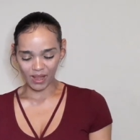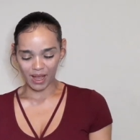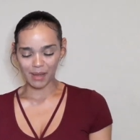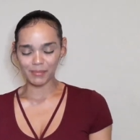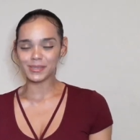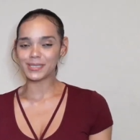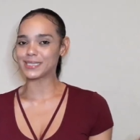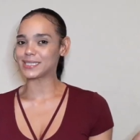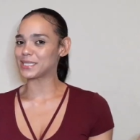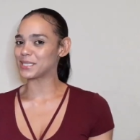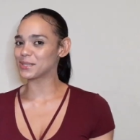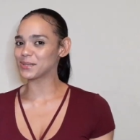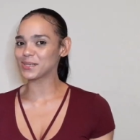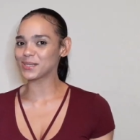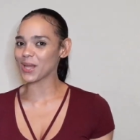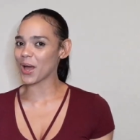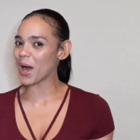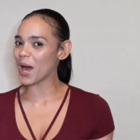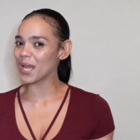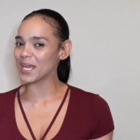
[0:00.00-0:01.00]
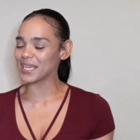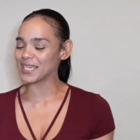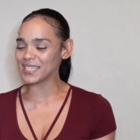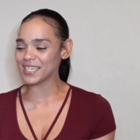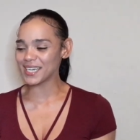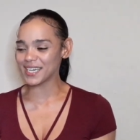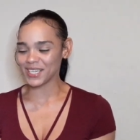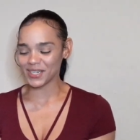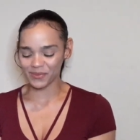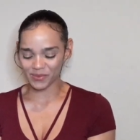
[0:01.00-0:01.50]
I'm still stalling,
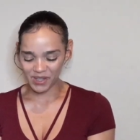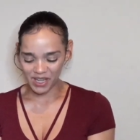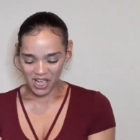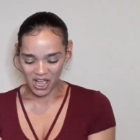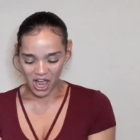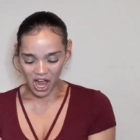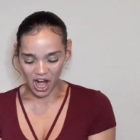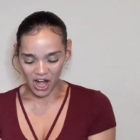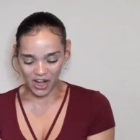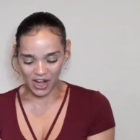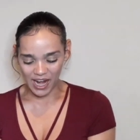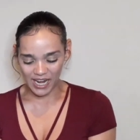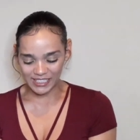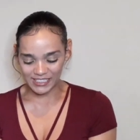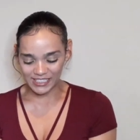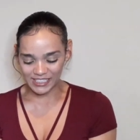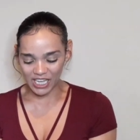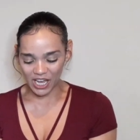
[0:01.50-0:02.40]
huh? All right.